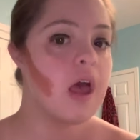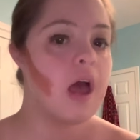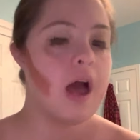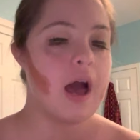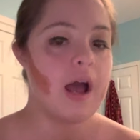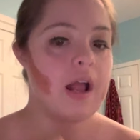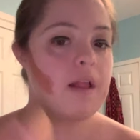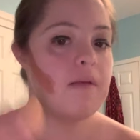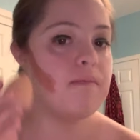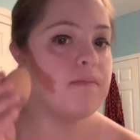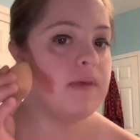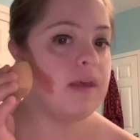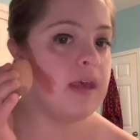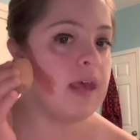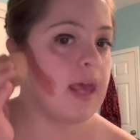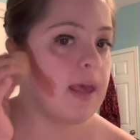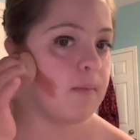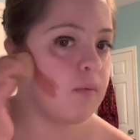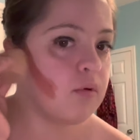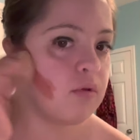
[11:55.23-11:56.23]
I can be
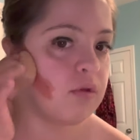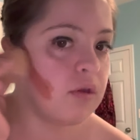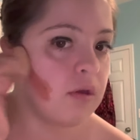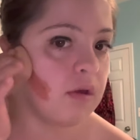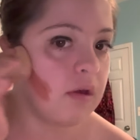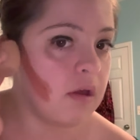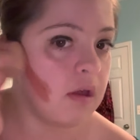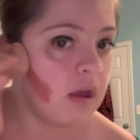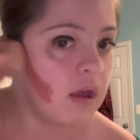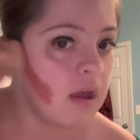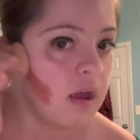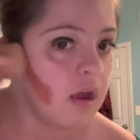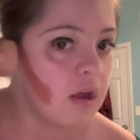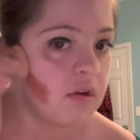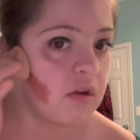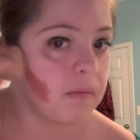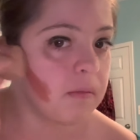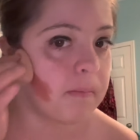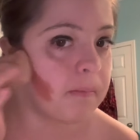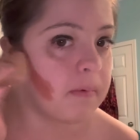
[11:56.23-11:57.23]
able to
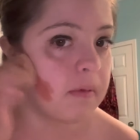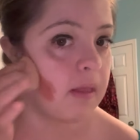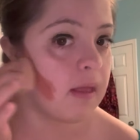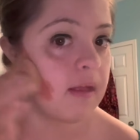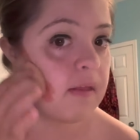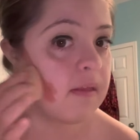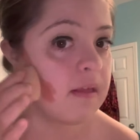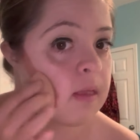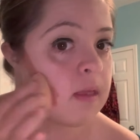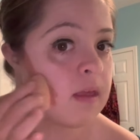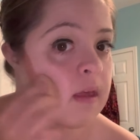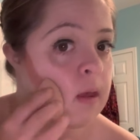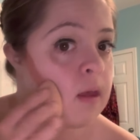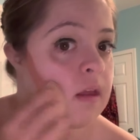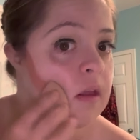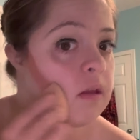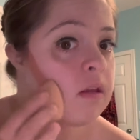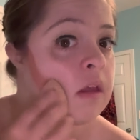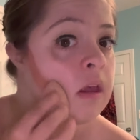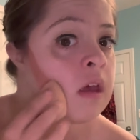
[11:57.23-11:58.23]
just blend this
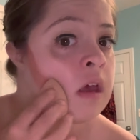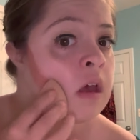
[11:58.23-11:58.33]
in